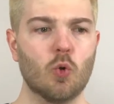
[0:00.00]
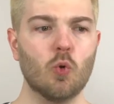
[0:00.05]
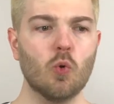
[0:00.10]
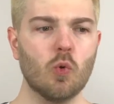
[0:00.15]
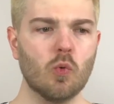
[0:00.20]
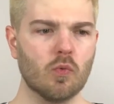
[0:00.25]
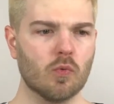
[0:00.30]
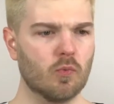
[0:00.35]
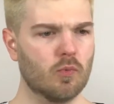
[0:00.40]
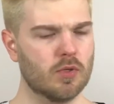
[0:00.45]

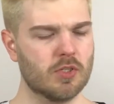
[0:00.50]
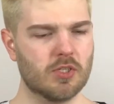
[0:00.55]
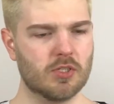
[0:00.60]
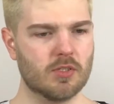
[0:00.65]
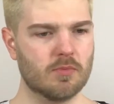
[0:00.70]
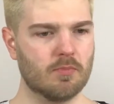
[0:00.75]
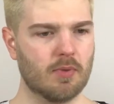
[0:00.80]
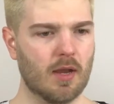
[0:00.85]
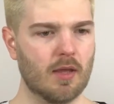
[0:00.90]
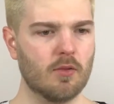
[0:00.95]
Ooh,
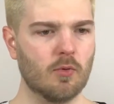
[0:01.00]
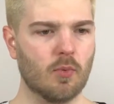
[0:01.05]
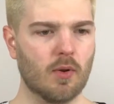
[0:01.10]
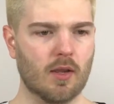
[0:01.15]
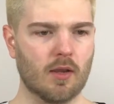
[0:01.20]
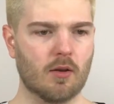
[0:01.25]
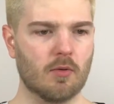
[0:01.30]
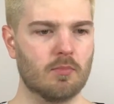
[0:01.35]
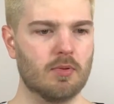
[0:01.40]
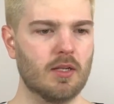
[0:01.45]
which by the way,
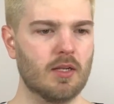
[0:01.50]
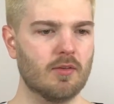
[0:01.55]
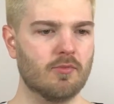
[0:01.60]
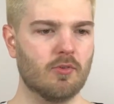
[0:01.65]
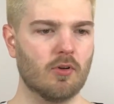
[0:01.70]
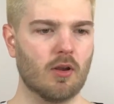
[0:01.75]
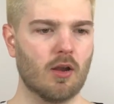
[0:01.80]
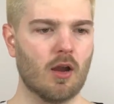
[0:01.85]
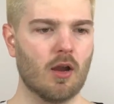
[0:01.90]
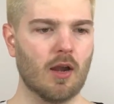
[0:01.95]
completely
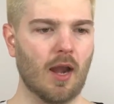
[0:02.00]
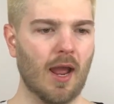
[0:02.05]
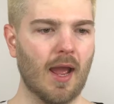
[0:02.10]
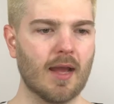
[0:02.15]
forgot,